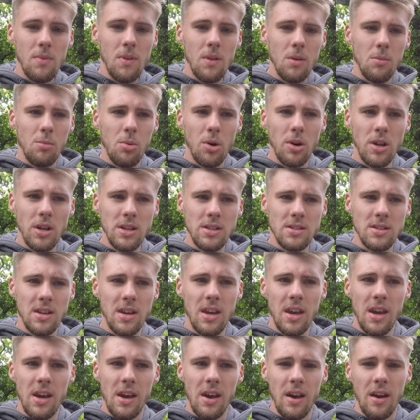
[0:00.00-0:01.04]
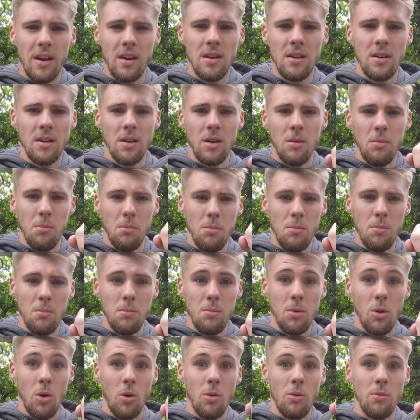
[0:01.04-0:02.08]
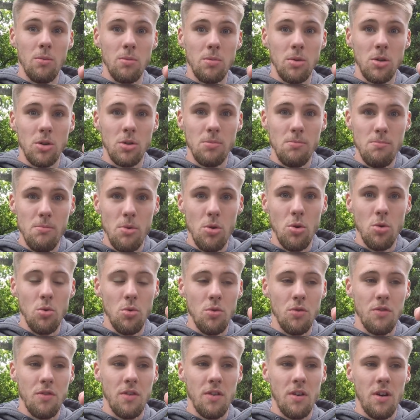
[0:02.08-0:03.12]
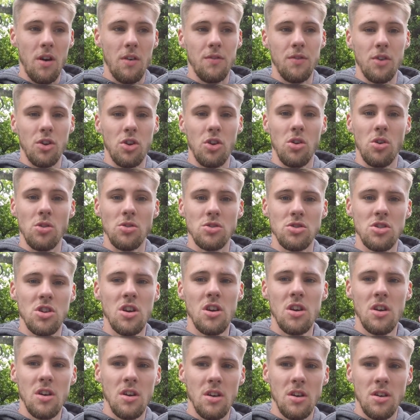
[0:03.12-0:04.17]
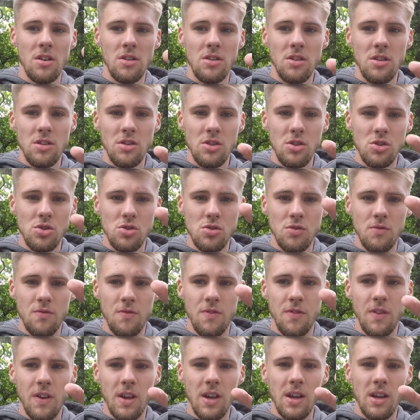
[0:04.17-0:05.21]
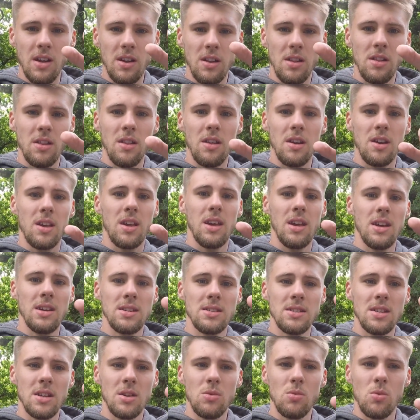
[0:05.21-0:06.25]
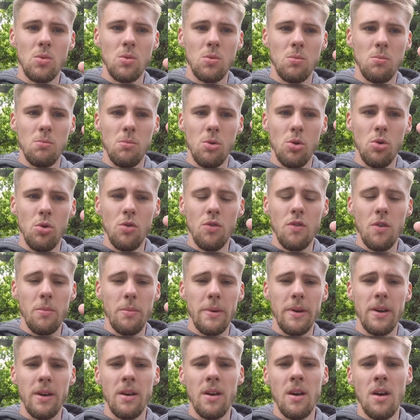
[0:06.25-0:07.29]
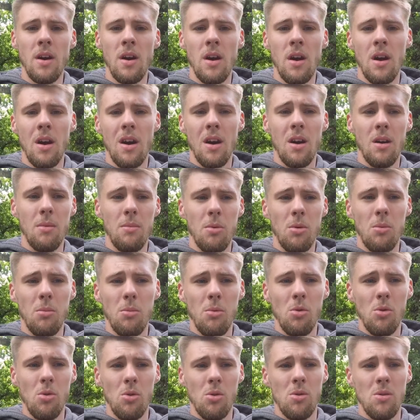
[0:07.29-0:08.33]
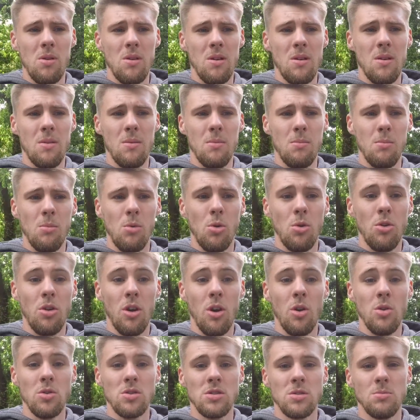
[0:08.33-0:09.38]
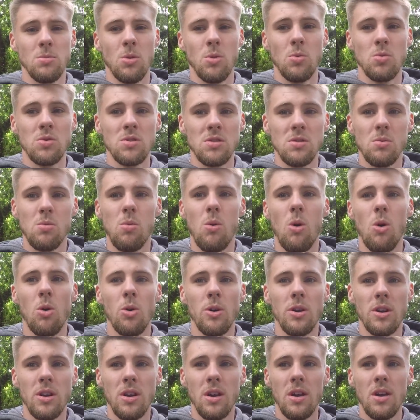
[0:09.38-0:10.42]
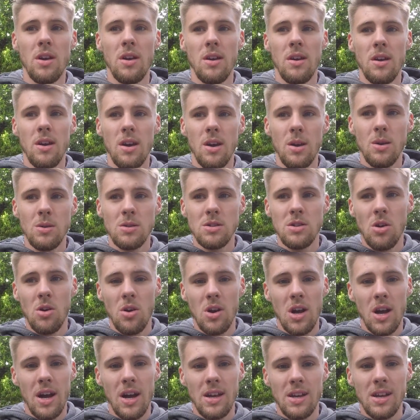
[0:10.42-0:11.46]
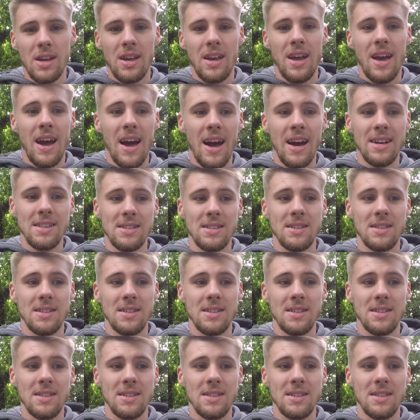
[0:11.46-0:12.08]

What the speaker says: put it into gear and like move off the clutch, you should feel the gear stick will move a bit, but more noticeable was the whine. It was like I had a cat